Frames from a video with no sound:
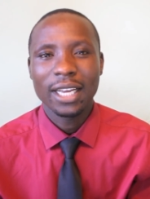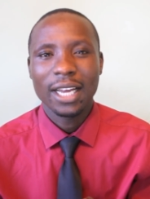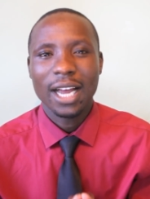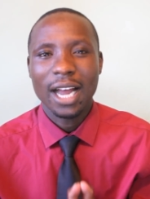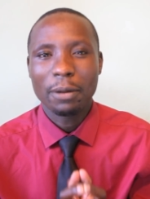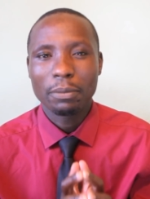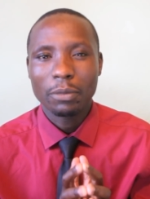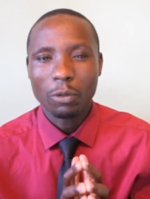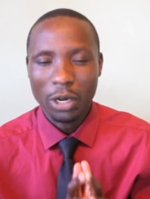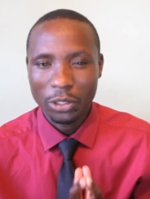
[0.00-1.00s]
um,
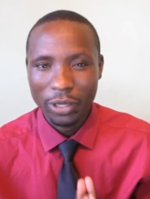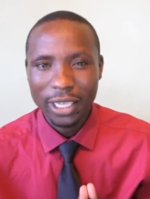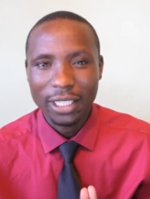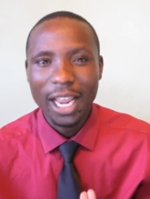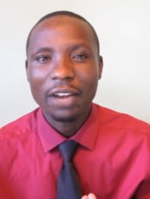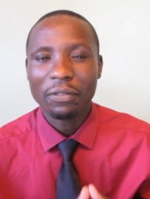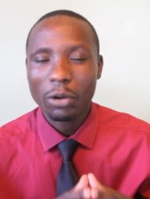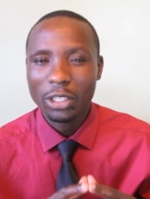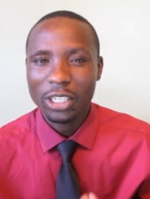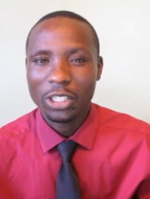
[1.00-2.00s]
were to get. And
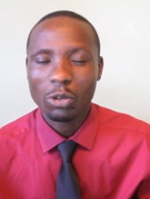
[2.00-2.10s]
for, so